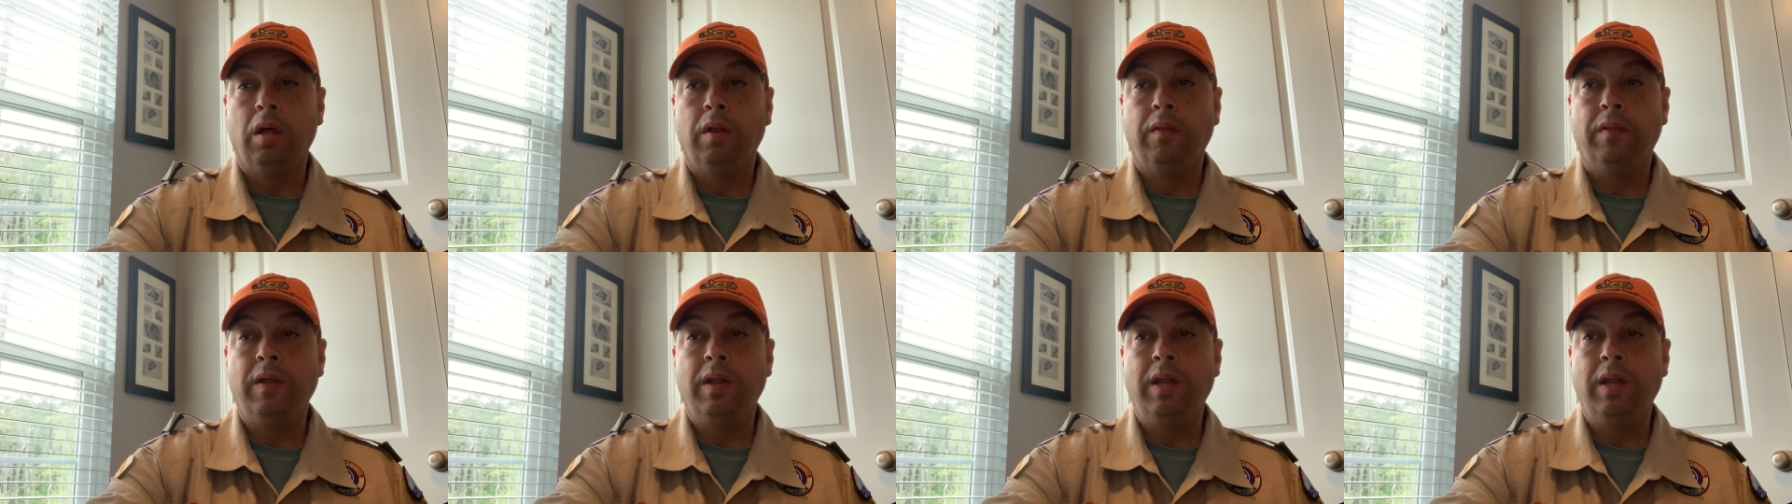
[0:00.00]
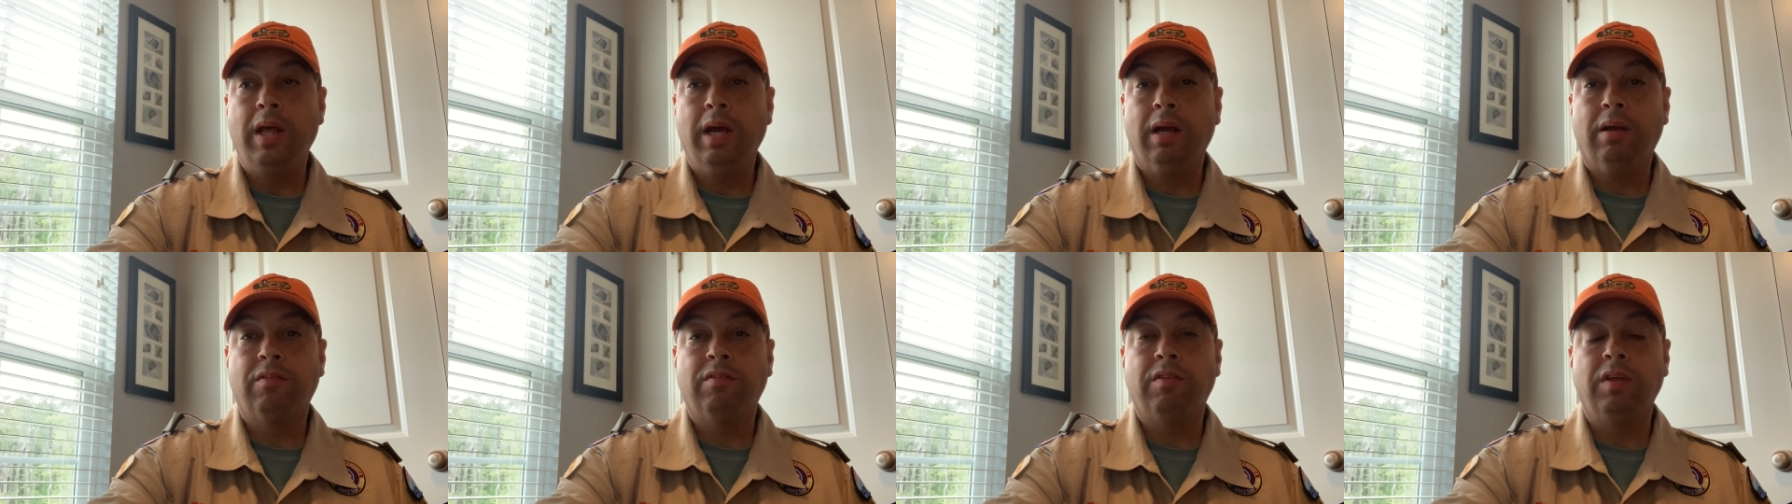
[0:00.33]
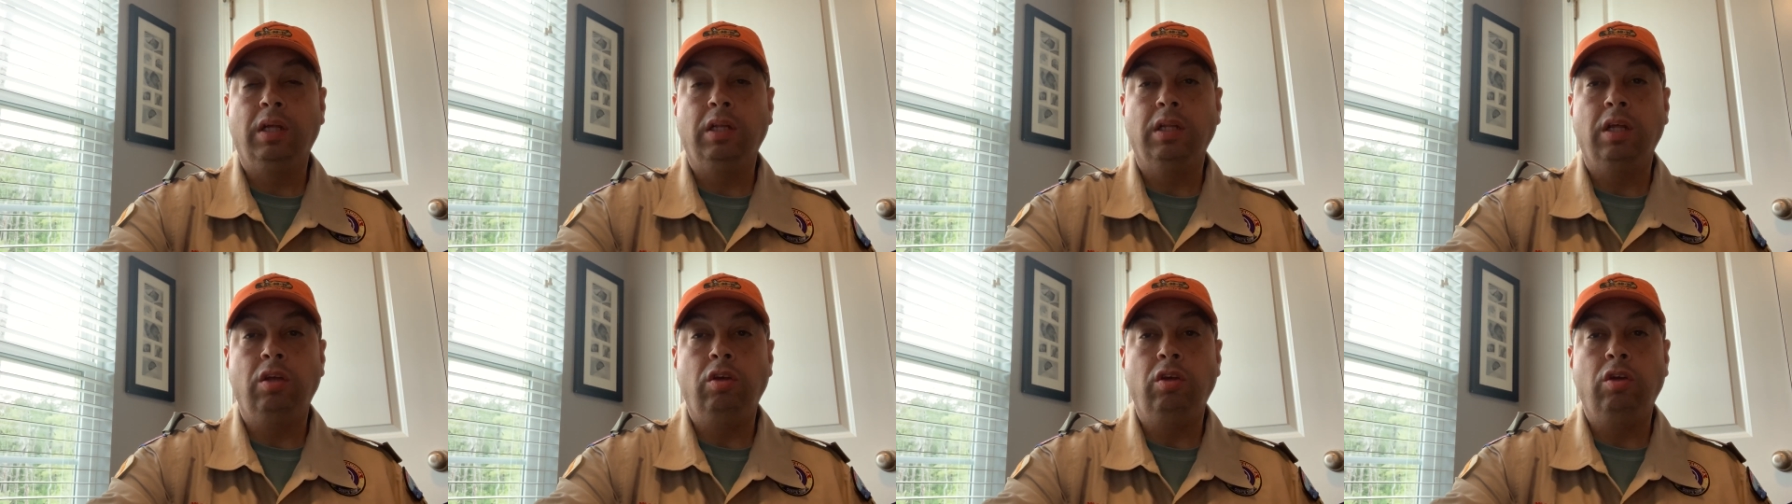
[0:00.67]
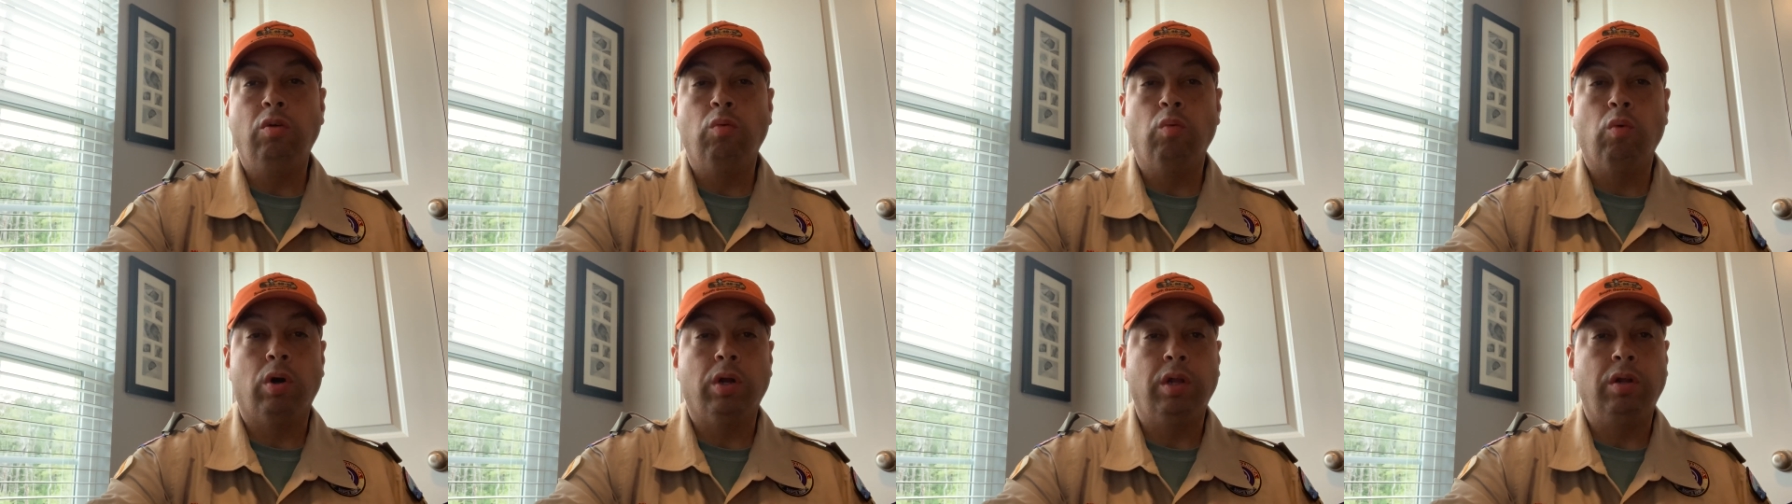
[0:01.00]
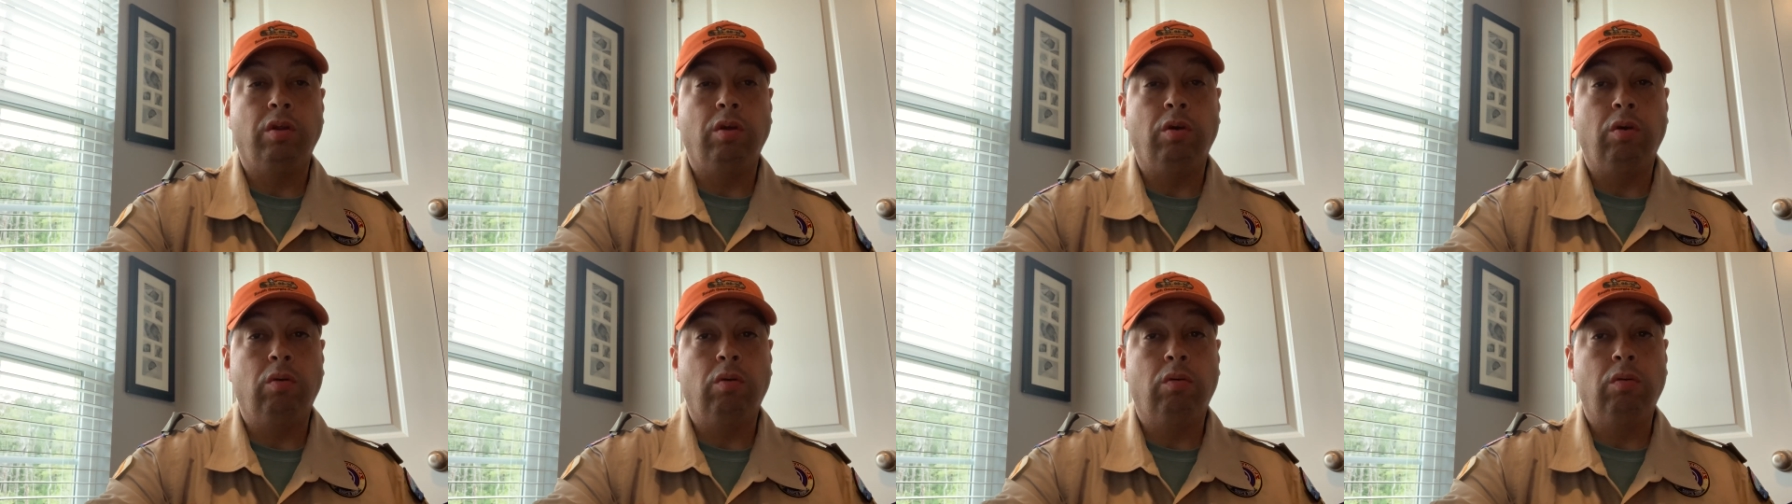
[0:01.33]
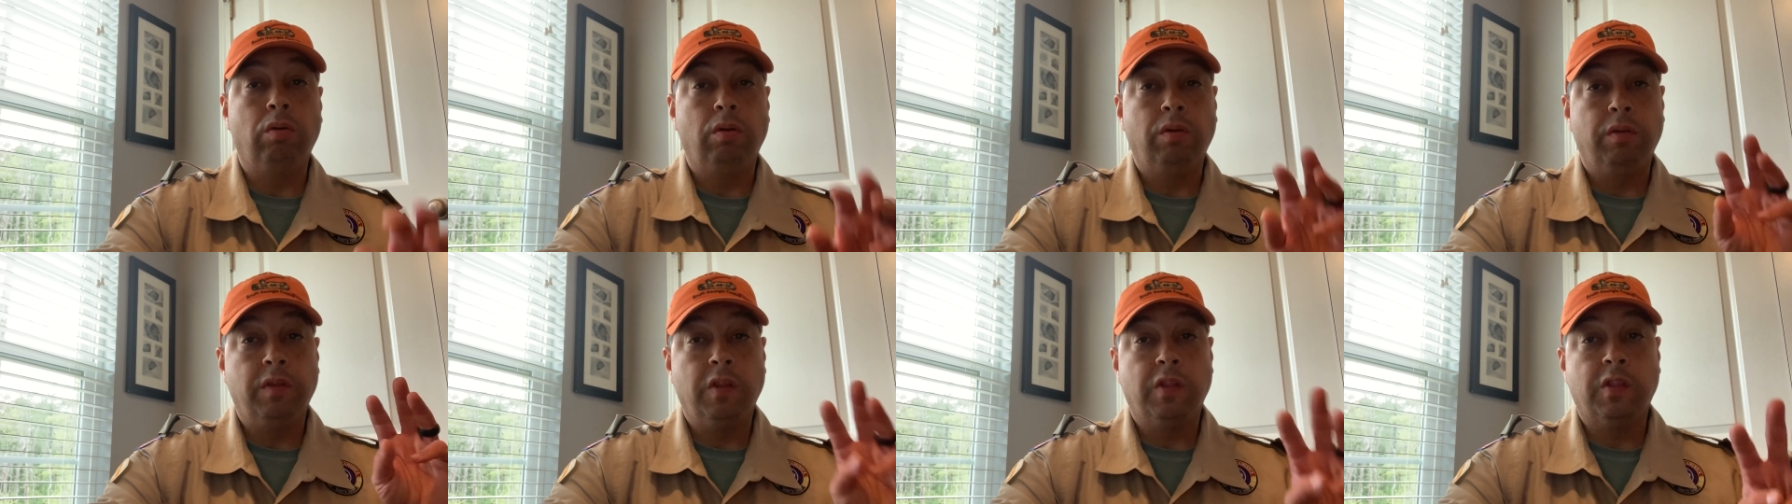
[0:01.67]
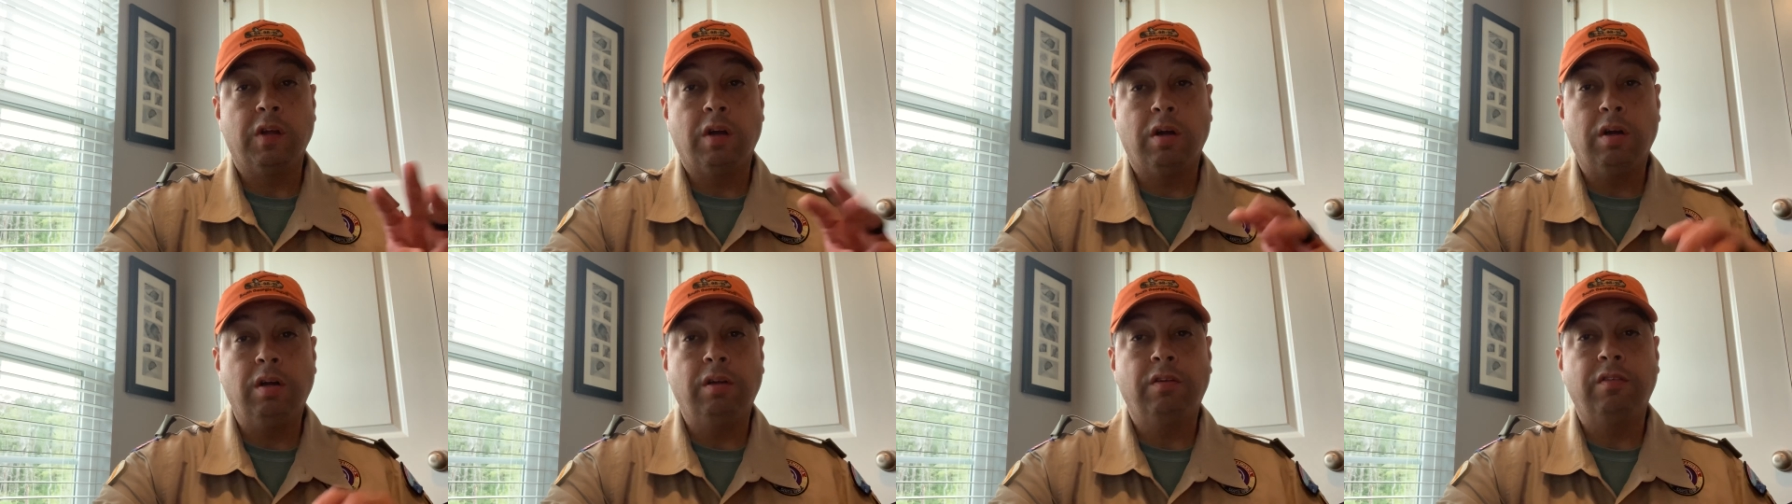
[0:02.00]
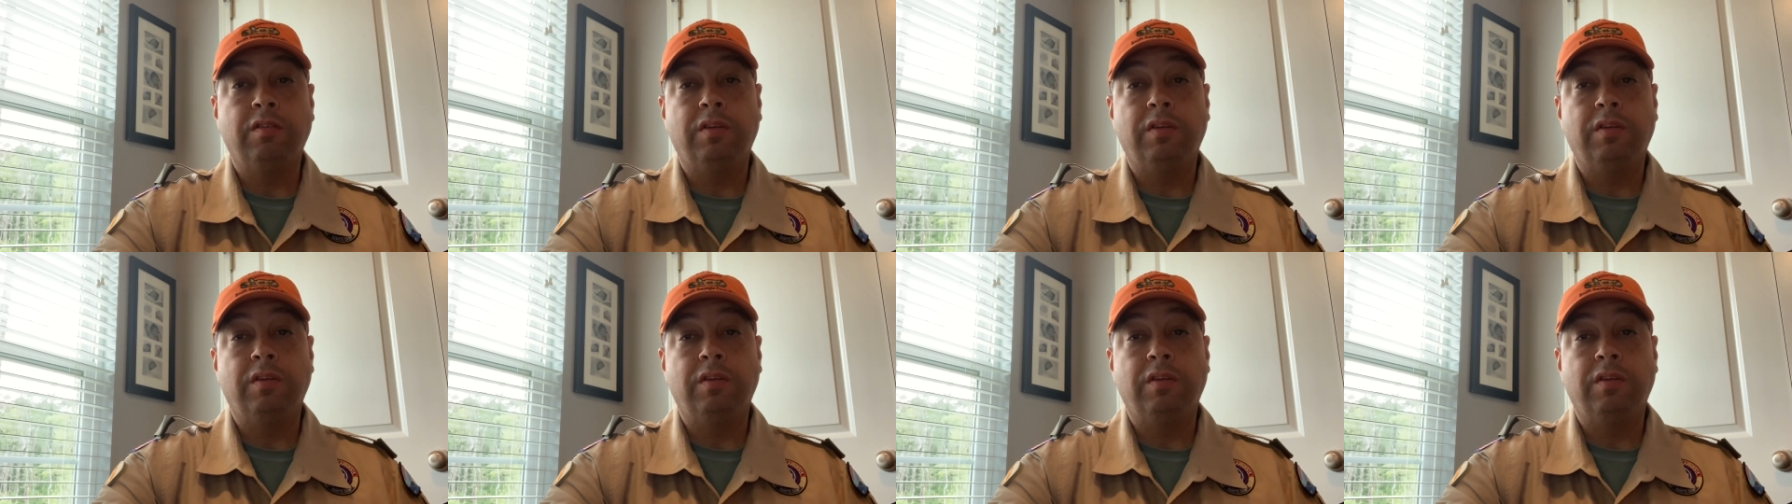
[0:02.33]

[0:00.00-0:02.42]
the next thing that you want to do, the third